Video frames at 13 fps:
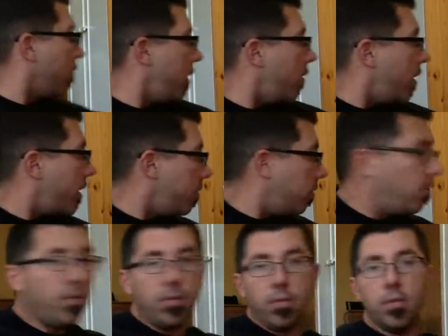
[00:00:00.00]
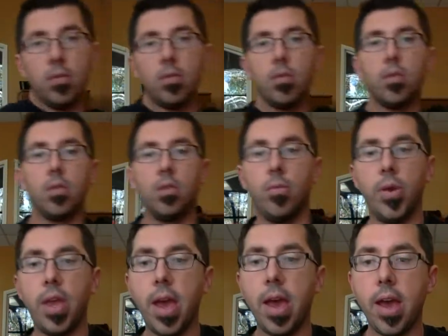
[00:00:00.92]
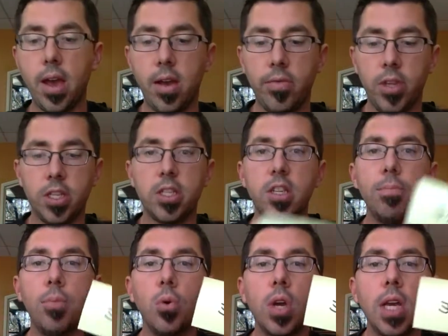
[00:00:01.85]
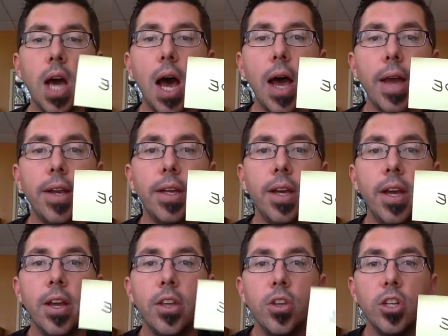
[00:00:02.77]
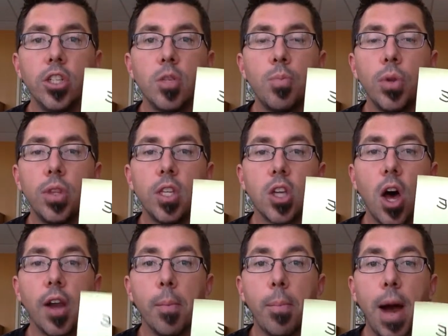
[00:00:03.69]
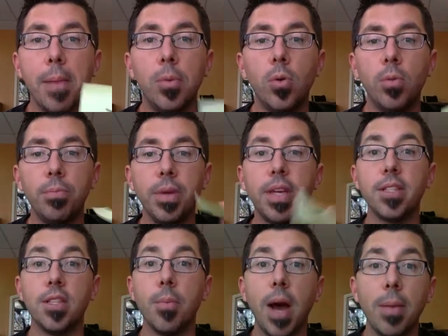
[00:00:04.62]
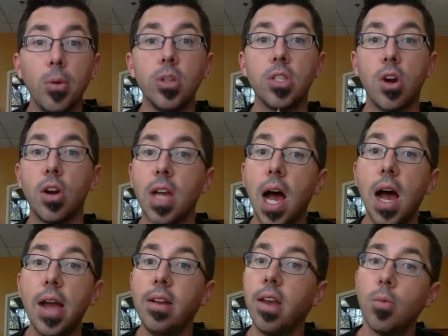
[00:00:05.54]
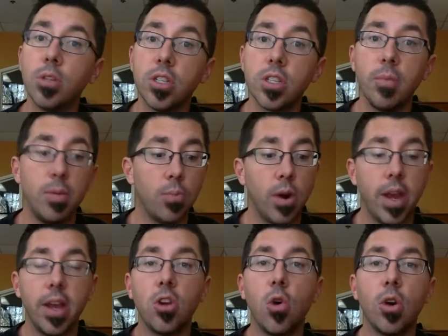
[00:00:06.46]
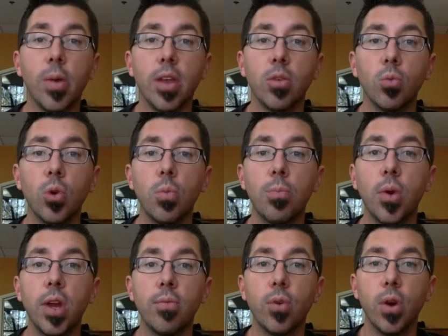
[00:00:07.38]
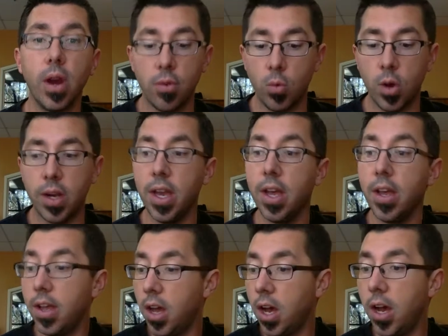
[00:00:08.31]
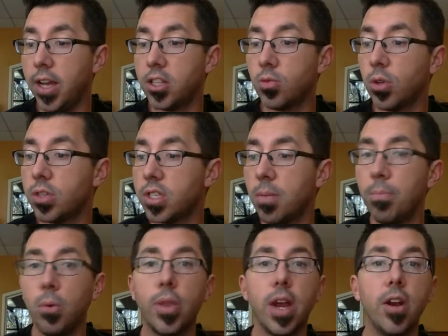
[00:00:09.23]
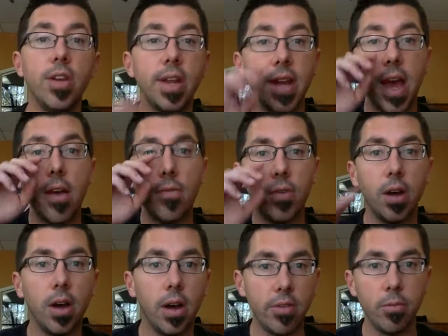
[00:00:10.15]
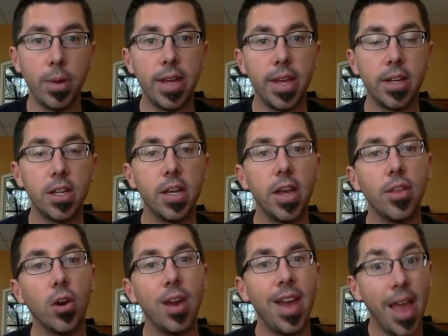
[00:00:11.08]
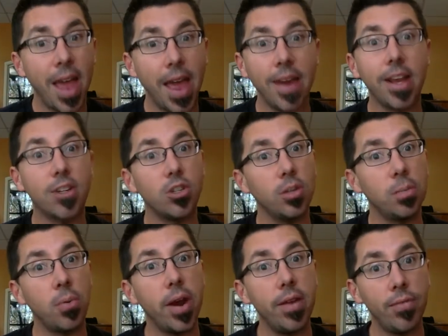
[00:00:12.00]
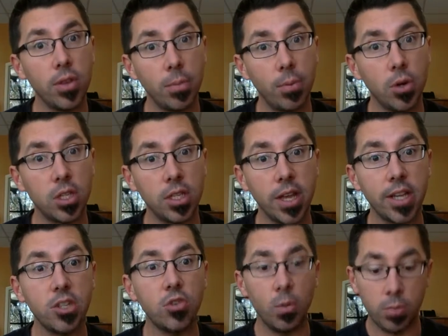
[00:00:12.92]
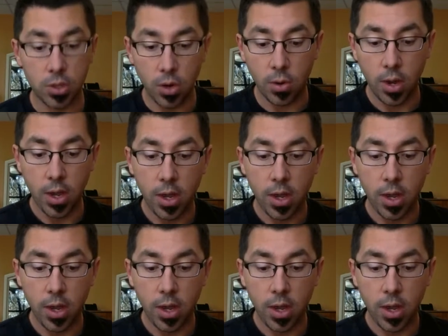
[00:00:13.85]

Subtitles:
very end, we have this simple guide. You can just put this on a Bible because the Bible is our guide. And we're just going to be praying, going around the room, praying for everyone. It's real simple there. You can have everybody get together and actually pray for the person next to them. So,